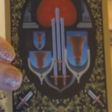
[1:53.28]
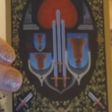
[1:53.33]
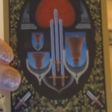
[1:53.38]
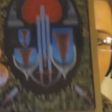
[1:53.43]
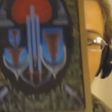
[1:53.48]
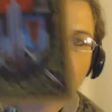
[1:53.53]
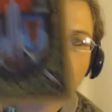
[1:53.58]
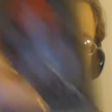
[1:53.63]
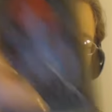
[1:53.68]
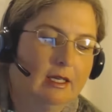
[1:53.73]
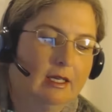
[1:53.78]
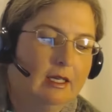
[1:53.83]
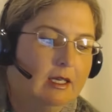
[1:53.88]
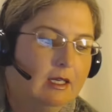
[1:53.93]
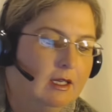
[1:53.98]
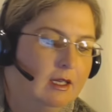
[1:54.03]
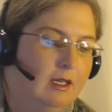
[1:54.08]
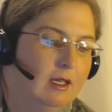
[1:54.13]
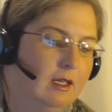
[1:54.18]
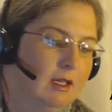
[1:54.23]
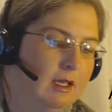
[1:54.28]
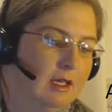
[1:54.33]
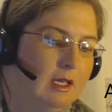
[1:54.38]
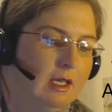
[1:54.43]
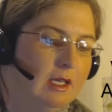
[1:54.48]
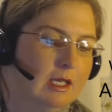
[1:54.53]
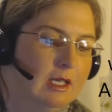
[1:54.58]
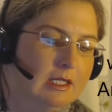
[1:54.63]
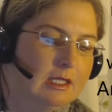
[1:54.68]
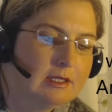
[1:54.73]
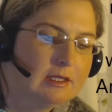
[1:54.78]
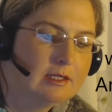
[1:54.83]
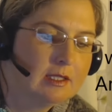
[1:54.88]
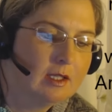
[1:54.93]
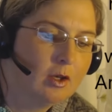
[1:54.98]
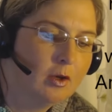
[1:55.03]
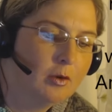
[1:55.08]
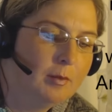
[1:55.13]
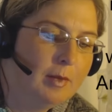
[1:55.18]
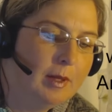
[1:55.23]
a heartache.
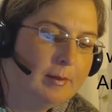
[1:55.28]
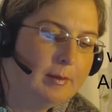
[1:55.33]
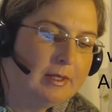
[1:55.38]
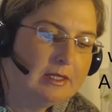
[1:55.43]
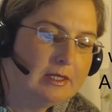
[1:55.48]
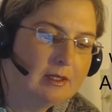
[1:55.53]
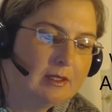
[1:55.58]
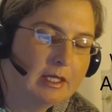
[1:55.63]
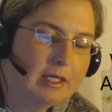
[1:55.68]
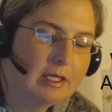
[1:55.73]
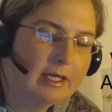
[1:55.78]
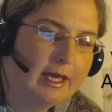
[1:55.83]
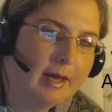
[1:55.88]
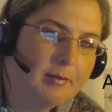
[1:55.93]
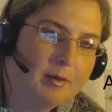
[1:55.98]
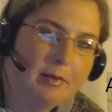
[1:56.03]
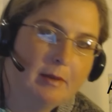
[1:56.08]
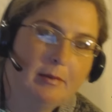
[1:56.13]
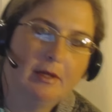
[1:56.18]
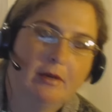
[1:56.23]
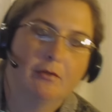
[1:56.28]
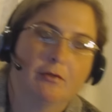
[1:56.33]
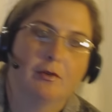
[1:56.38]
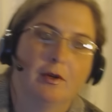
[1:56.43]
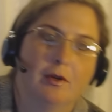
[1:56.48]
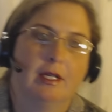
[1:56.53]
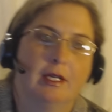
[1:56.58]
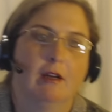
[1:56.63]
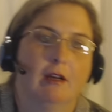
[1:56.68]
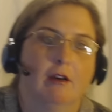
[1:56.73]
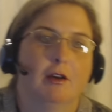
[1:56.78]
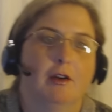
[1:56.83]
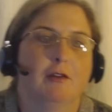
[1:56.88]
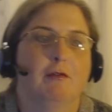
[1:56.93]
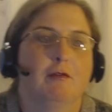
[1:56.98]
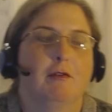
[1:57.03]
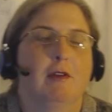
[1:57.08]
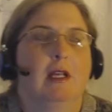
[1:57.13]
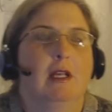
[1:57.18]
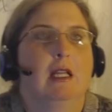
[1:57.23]
So maybe something happened, maybe a friend
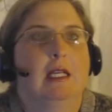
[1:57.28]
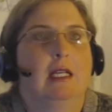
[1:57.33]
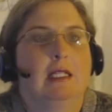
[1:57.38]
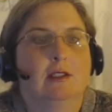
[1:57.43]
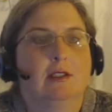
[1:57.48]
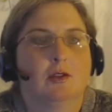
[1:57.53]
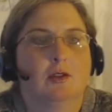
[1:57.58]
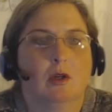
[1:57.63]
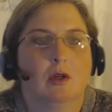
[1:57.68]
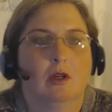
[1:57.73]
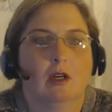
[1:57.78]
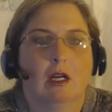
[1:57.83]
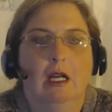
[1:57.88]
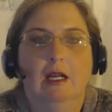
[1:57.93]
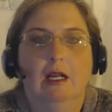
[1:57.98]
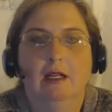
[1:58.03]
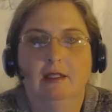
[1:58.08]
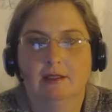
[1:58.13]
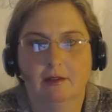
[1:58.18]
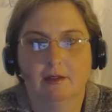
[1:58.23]
hurt your feelings, or